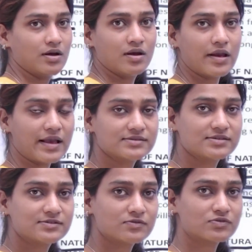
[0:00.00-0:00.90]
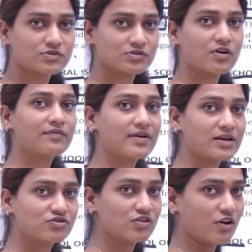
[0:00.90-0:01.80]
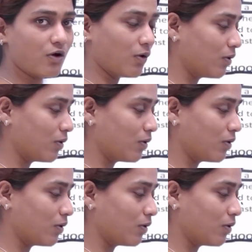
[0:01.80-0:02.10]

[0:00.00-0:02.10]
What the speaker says: as the source of natural law.